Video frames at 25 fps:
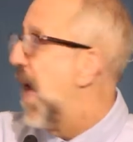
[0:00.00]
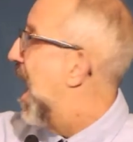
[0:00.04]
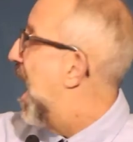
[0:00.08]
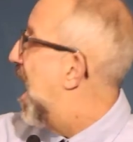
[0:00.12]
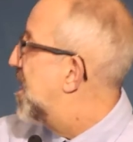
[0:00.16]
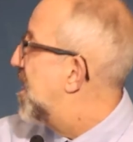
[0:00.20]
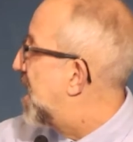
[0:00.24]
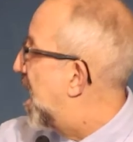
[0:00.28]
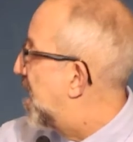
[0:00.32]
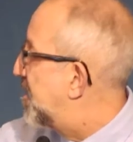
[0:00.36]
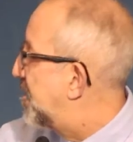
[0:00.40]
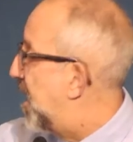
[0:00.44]

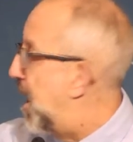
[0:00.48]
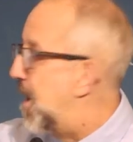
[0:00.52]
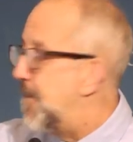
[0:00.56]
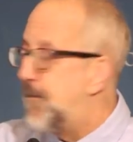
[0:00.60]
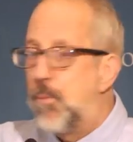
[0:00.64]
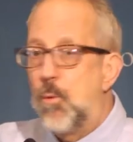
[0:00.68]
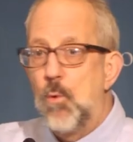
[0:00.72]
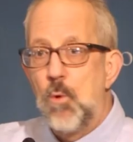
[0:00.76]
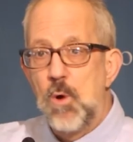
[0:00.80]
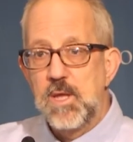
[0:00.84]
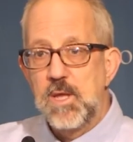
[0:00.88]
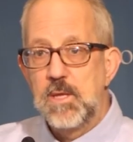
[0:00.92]
And at that
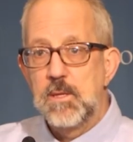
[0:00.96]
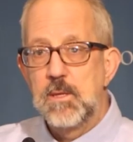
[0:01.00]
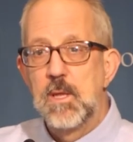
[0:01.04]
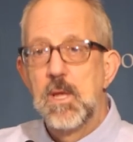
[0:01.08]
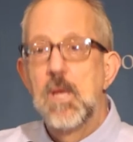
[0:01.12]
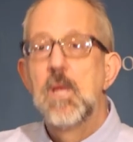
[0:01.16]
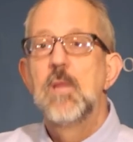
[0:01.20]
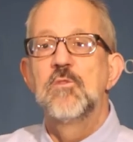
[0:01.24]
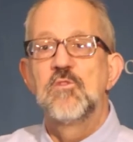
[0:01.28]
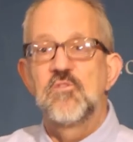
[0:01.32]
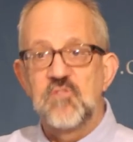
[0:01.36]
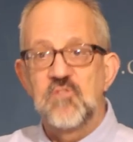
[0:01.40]
point,
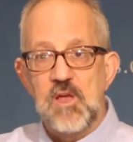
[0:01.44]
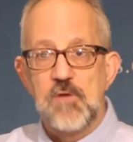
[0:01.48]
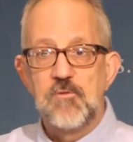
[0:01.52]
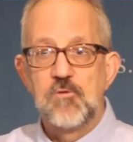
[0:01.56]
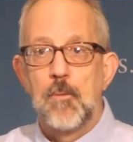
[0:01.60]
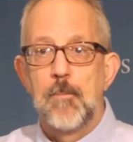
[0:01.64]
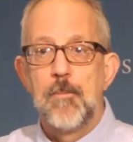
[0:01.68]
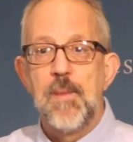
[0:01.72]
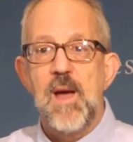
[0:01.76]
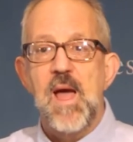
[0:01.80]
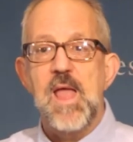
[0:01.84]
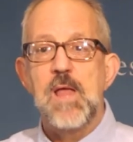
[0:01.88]
the
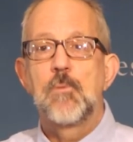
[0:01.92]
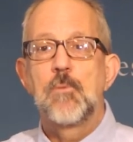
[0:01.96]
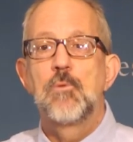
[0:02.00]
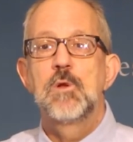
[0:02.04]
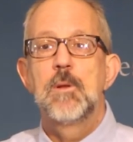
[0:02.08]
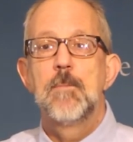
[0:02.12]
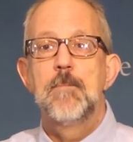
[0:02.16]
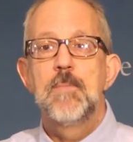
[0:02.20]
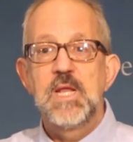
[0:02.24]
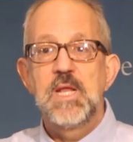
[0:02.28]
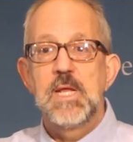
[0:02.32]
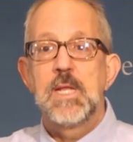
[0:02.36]
central bank would
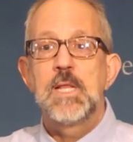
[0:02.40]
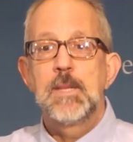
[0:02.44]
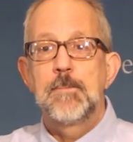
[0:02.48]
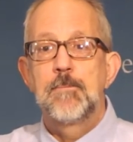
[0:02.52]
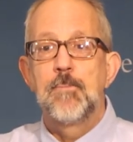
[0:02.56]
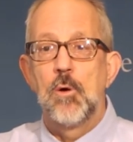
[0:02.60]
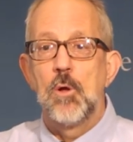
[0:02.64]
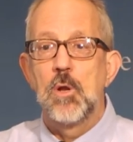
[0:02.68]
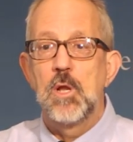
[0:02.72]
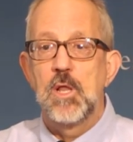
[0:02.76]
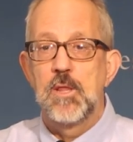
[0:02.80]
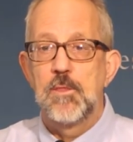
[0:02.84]
immediately
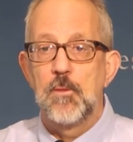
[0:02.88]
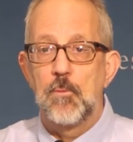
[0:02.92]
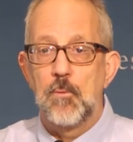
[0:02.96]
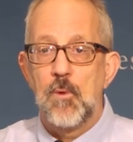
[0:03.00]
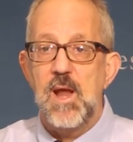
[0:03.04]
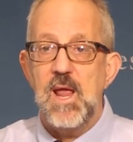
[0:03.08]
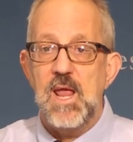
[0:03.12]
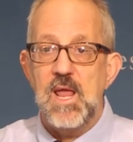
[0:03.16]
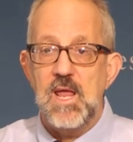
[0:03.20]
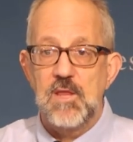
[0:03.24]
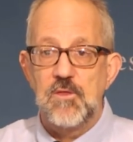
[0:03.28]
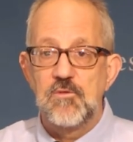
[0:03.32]
pull in the
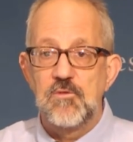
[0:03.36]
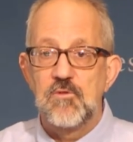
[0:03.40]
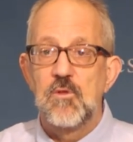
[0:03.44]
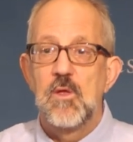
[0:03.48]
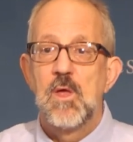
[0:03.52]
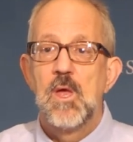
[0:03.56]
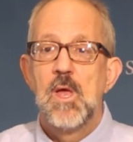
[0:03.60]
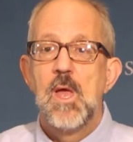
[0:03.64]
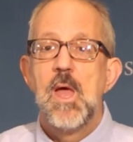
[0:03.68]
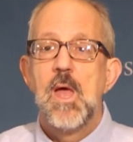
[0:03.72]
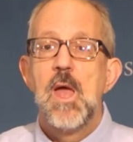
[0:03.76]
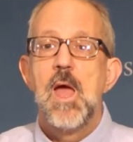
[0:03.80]
reins
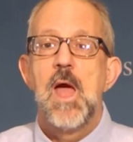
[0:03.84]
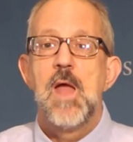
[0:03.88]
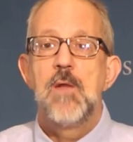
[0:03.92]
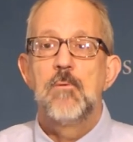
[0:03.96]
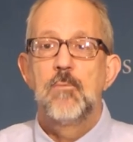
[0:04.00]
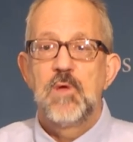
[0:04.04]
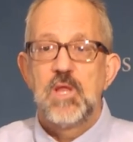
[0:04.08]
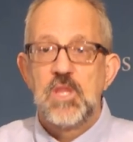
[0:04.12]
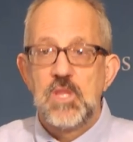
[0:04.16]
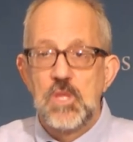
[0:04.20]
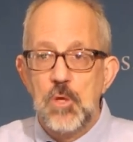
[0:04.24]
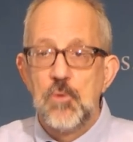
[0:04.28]

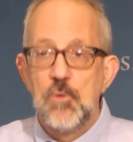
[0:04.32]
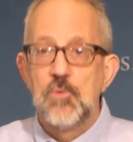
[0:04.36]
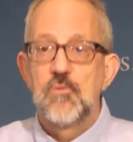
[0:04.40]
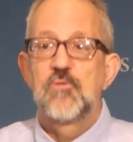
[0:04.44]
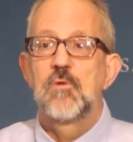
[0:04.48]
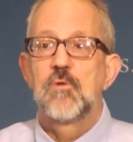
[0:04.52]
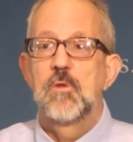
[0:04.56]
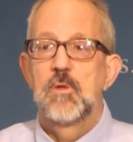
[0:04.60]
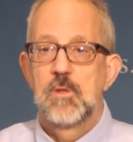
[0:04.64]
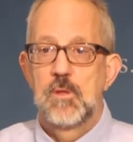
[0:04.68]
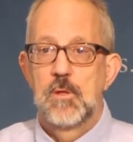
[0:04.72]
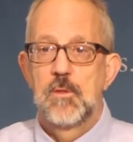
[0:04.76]
and
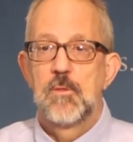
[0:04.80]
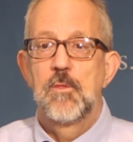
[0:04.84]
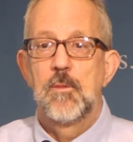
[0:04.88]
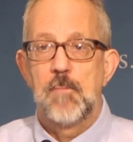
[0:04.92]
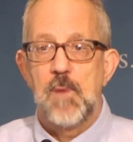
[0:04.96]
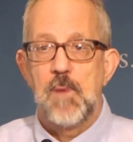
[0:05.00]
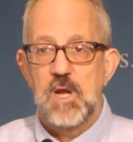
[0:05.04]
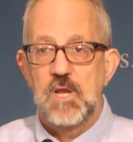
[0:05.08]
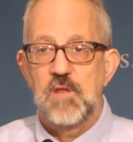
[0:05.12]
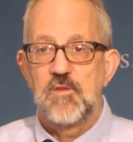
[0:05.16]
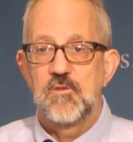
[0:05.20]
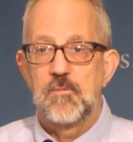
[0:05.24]
reduce the
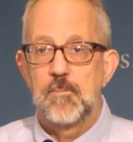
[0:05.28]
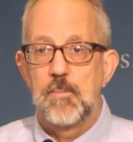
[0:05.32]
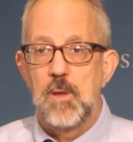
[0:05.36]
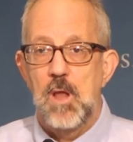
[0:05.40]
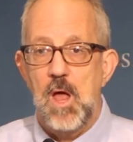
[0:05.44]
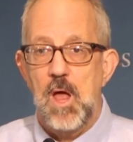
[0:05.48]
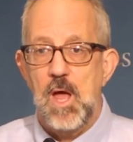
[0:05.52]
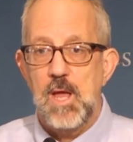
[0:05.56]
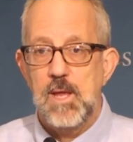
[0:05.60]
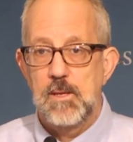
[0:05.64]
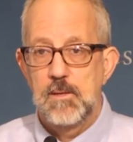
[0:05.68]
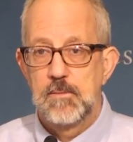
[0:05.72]
money
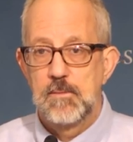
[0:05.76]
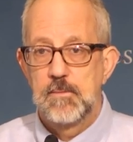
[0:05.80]
supply.